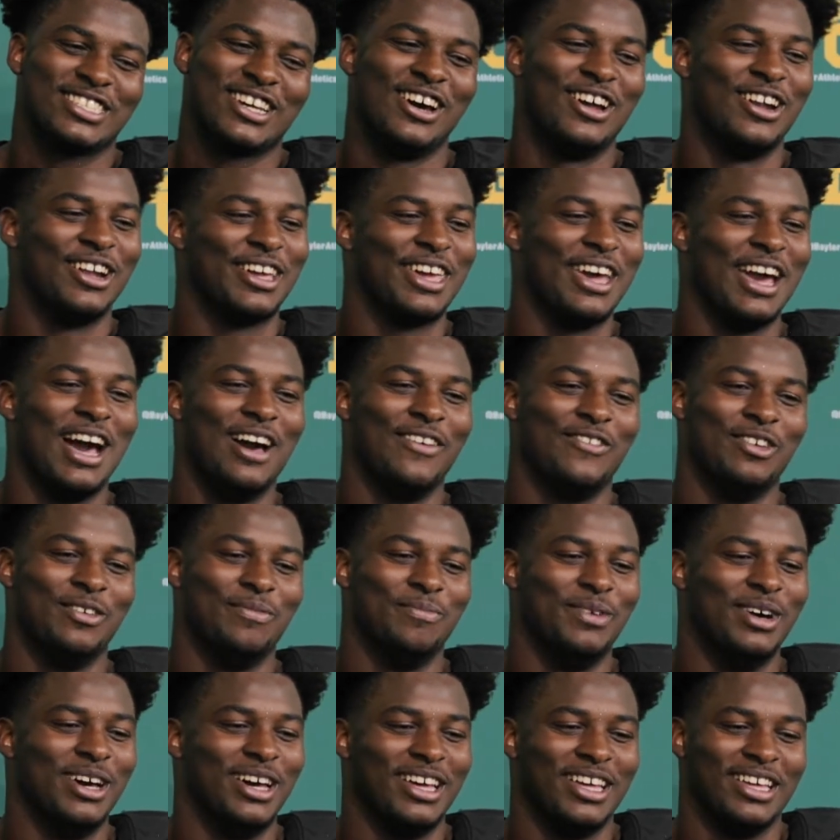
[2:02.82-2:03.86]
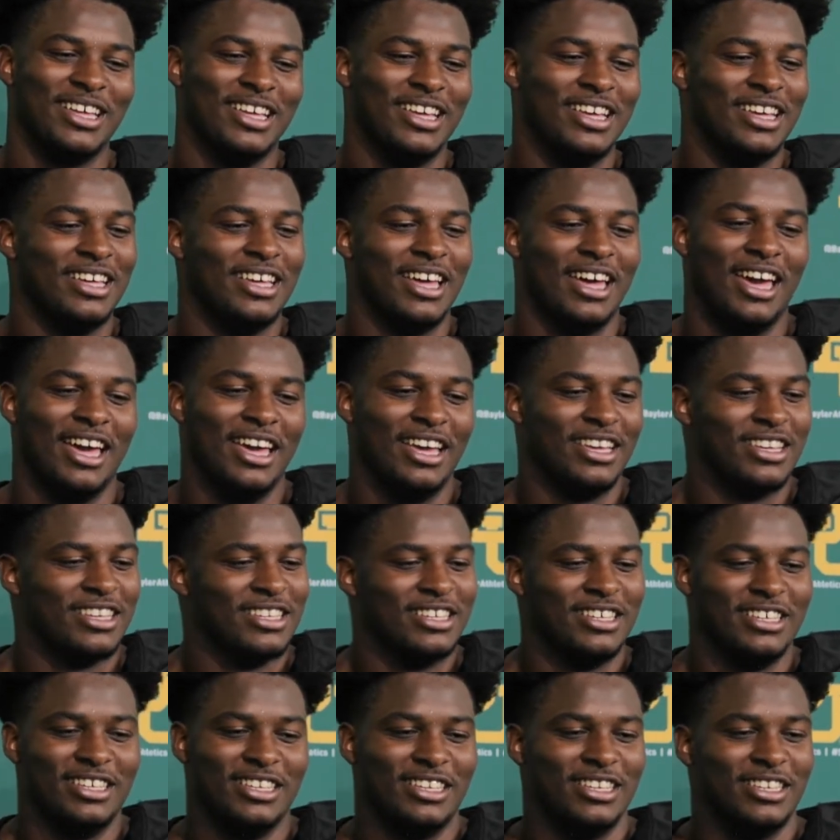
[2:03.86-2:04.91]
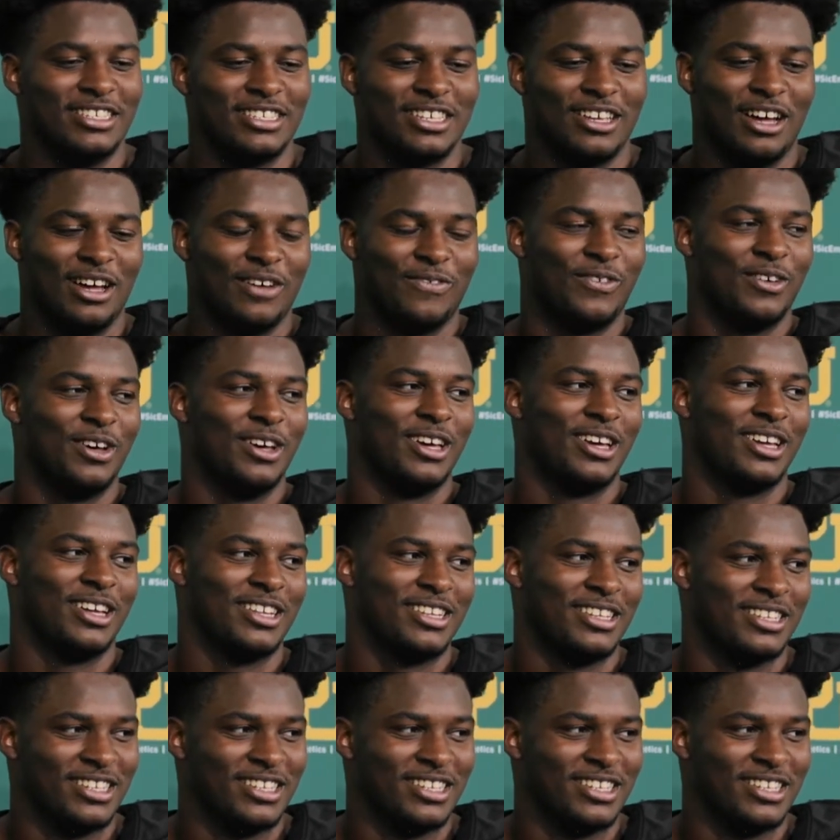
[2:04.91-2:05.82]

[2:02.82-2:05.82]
Connor Galvin, but hey, it's all fun.